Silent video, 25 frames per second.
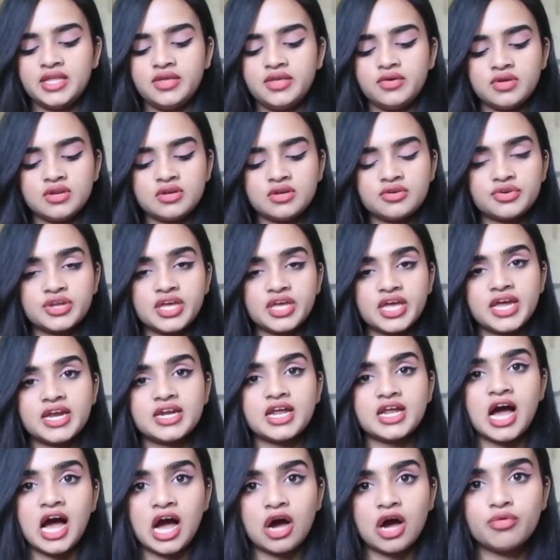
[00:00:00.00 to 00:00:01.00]
You can
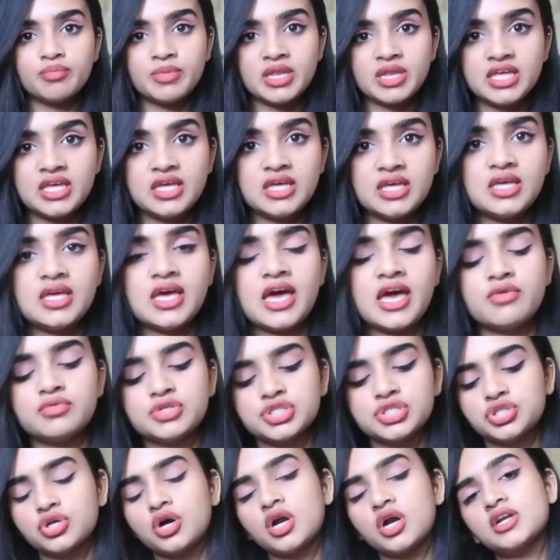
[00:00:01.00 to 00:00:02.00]
create how many
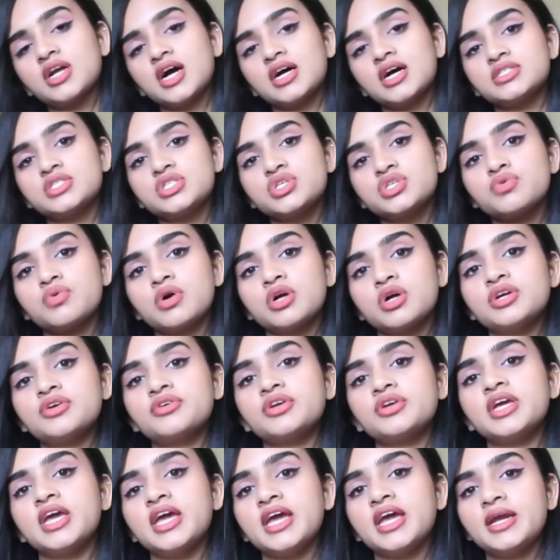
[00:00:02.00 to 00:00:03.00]
ever shortcuts you want to
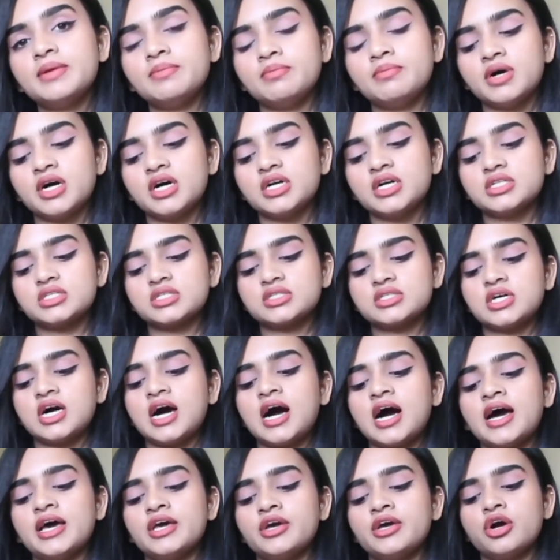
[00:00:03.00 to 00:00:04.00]
create, but
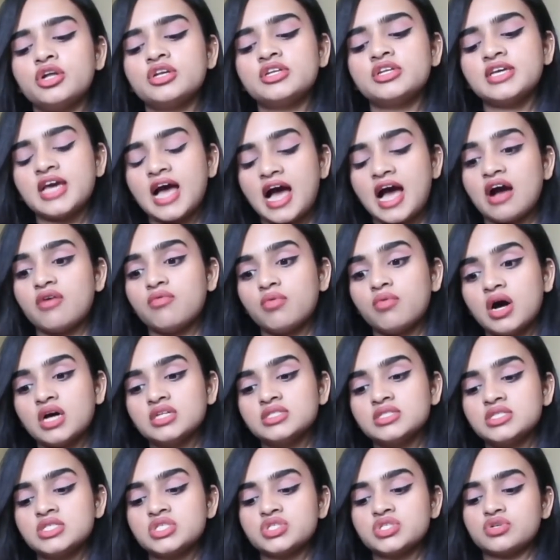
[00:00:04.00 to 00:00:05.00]
I already have
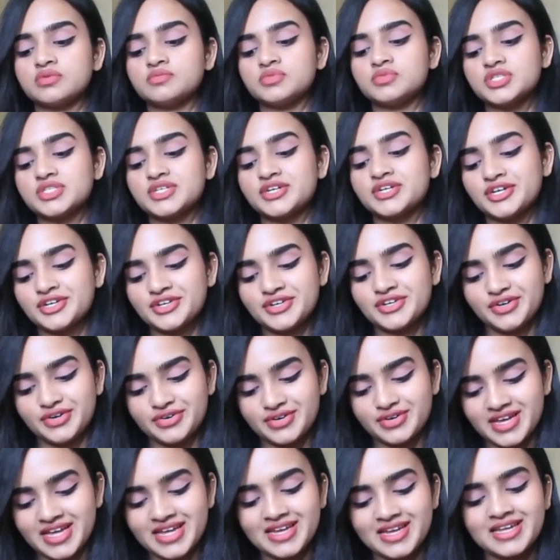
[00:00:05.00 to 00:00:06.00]
one, so I'm just going to
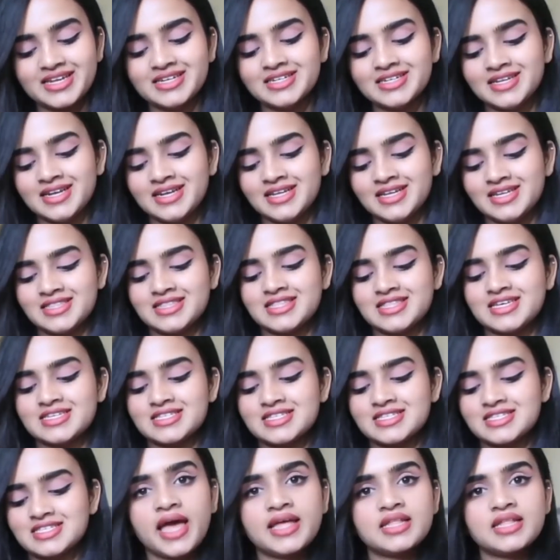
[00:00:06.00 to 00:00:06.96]
go ahead and delete this.